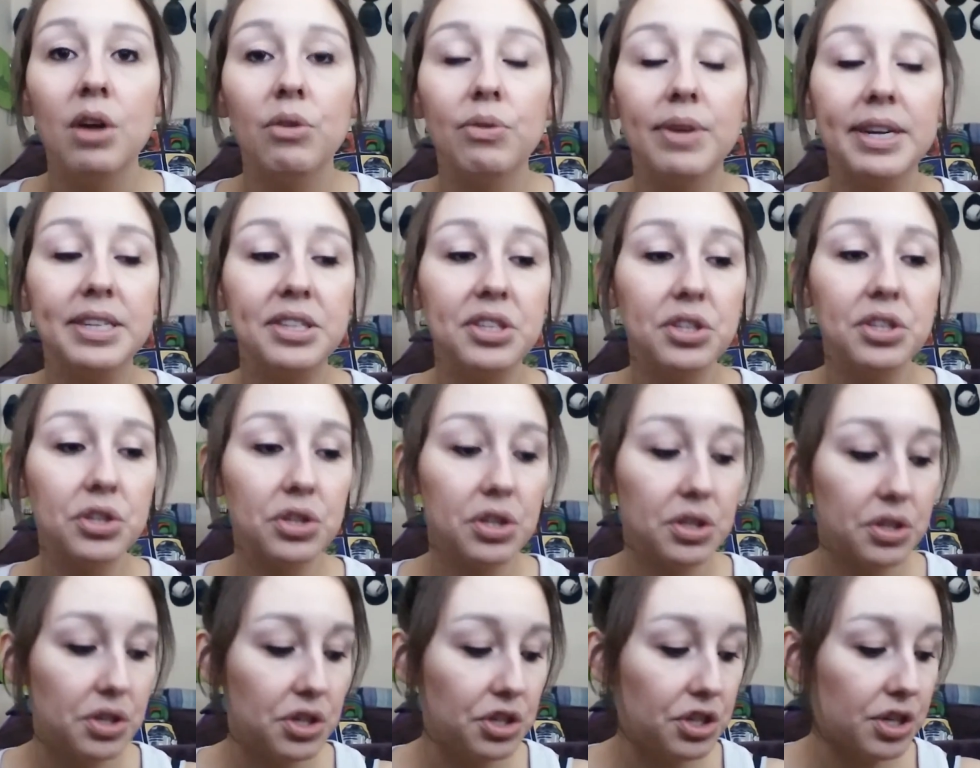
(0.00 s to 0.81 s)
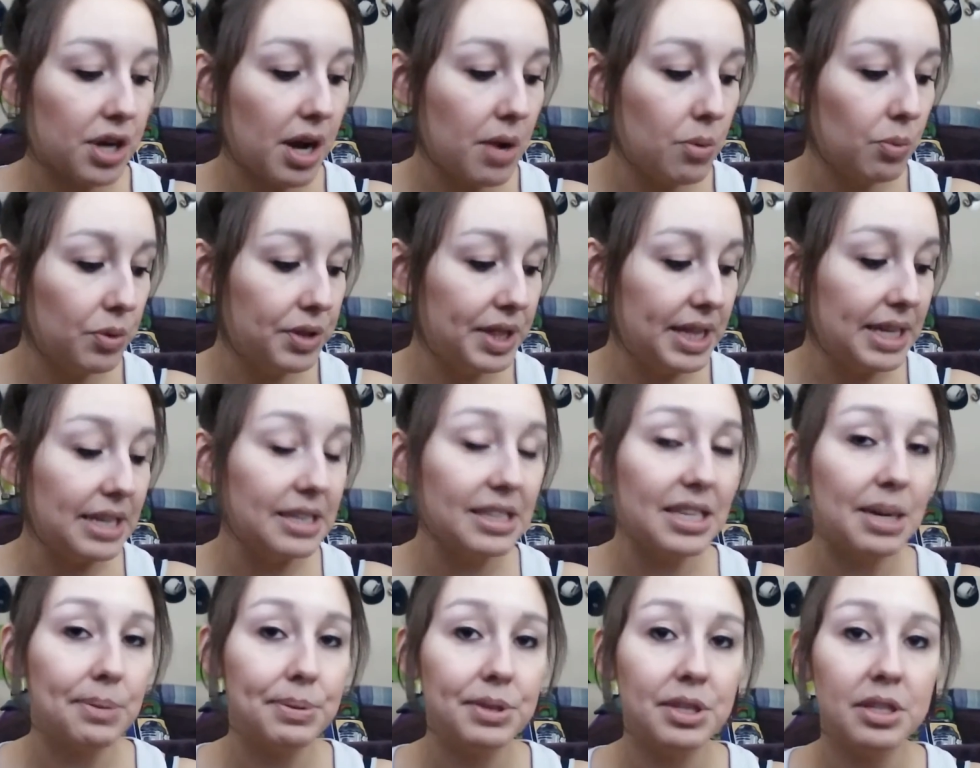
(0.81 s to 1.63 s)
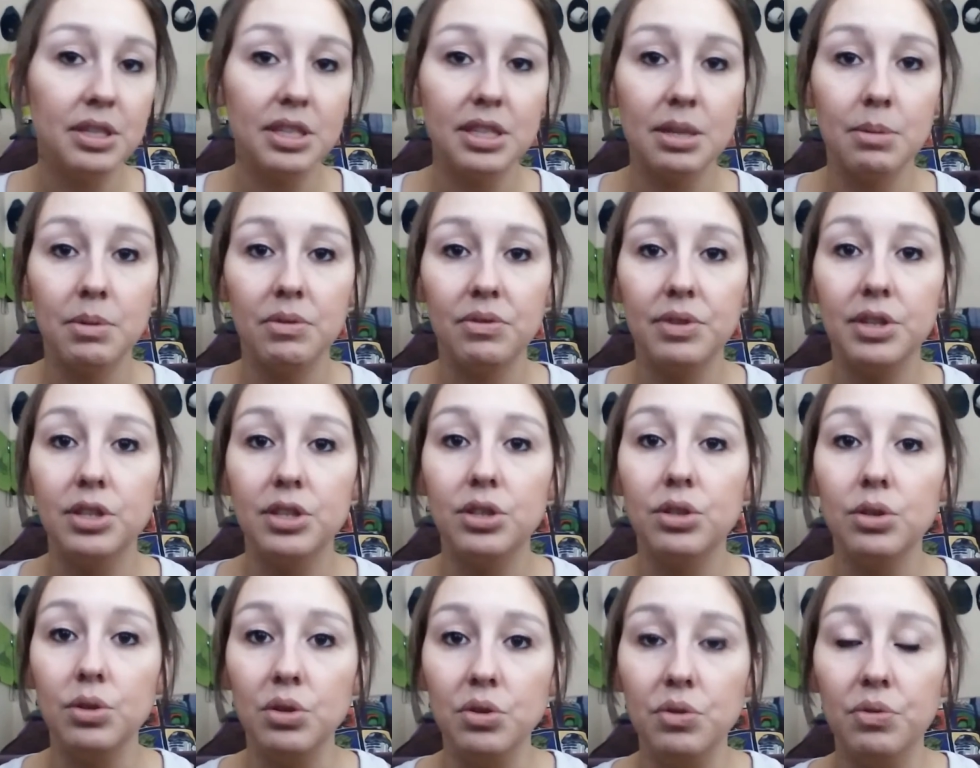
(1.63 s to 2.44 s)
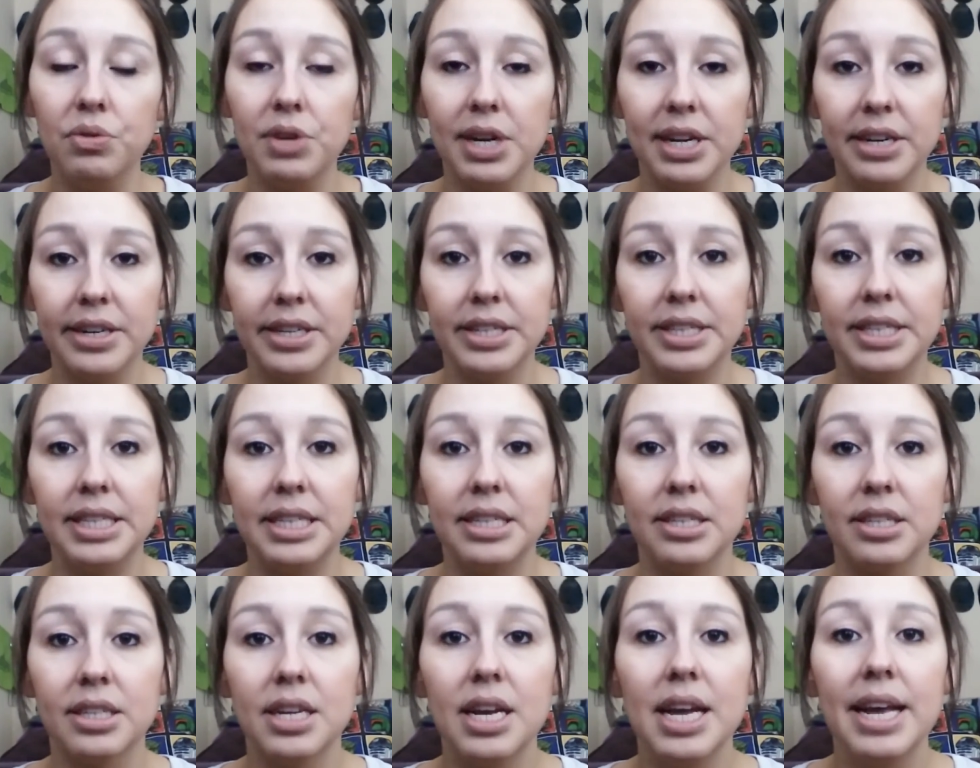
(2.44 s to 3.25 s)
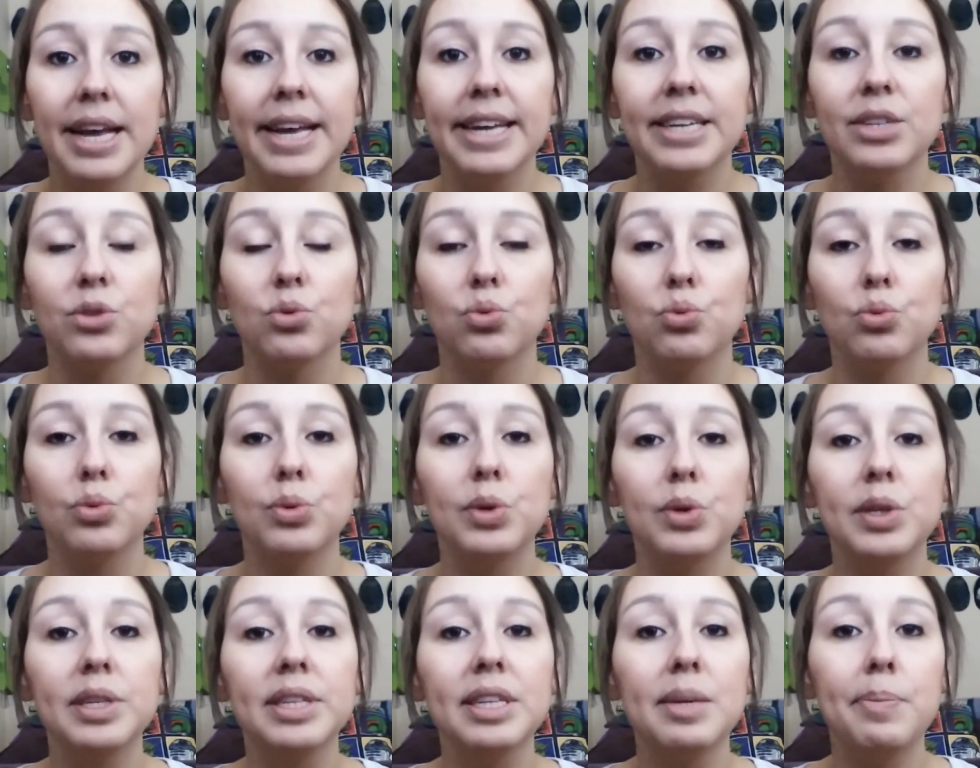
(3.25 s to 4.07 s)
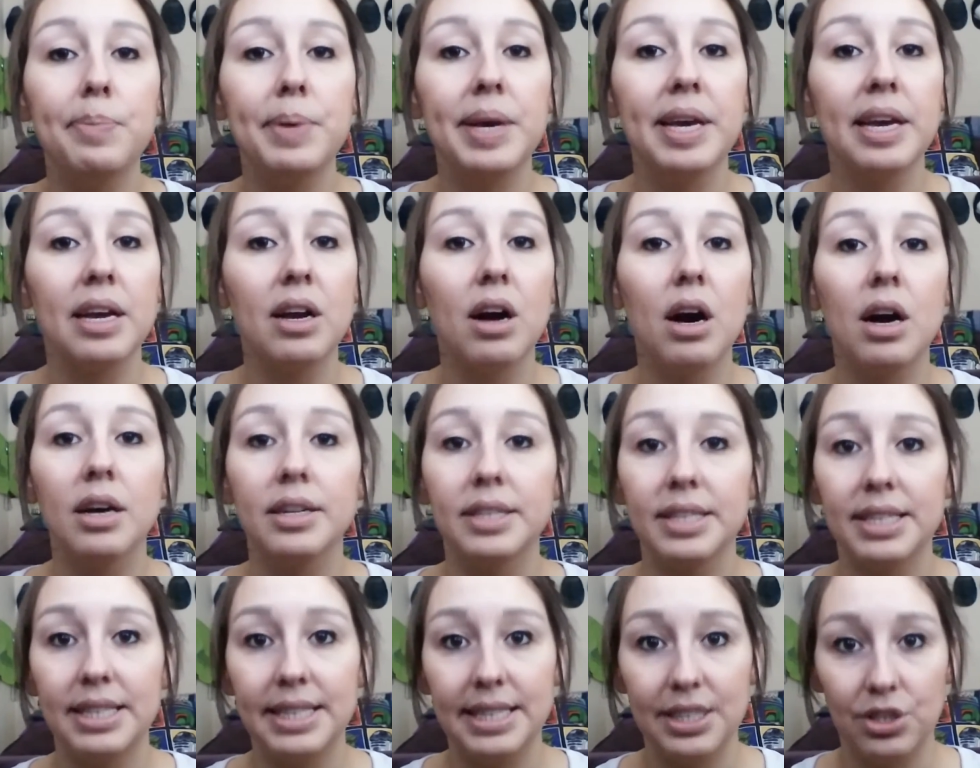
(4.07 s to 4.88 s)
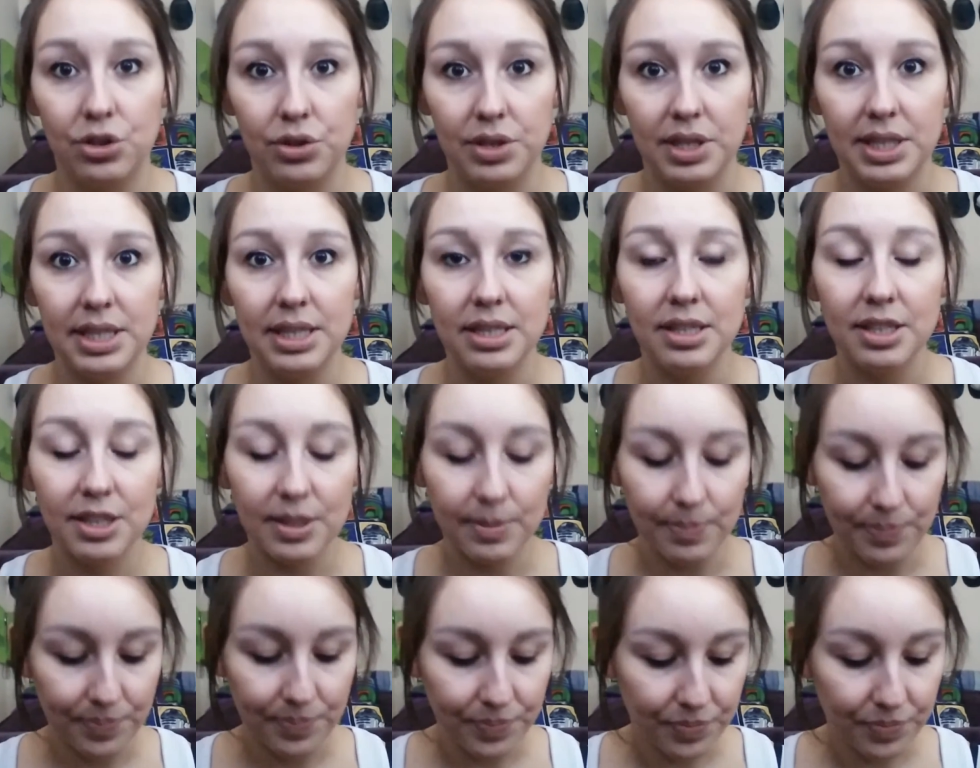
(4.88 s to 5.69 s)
Francis Kurkdjian, with the exception of some of his oud fragrances, is really big on citruses.